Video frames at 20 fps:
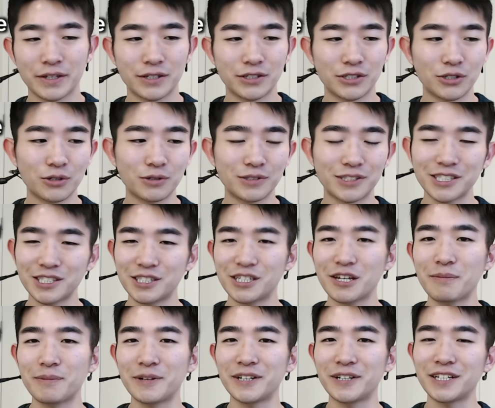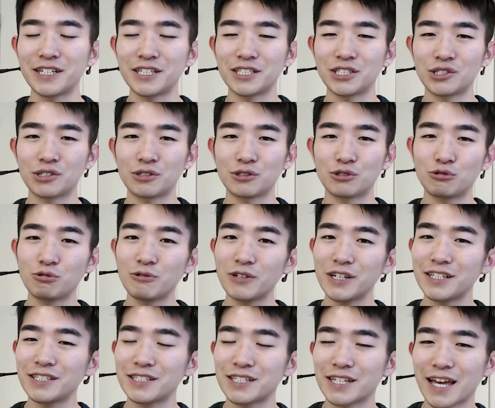So just the ability to
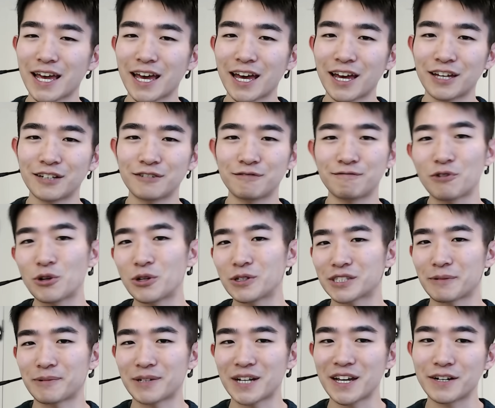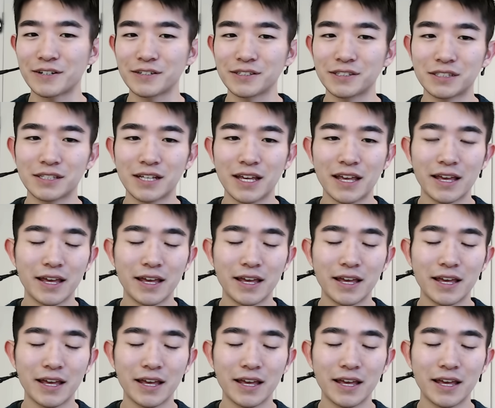tweet and follow someone else.